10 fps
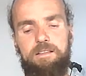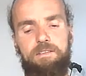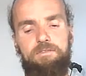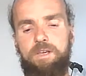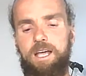If
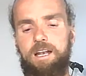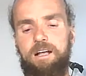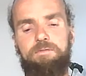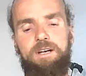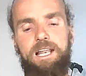you
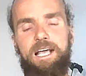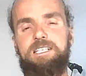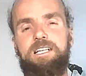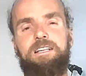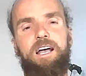cannot relax
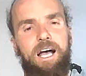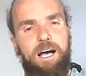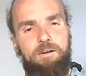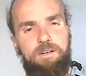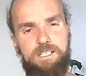it,
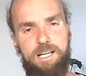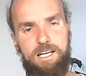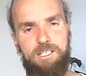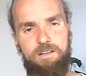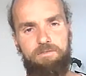how does it
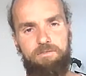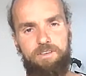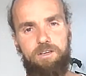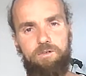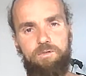actually
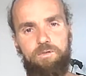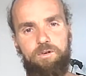feel?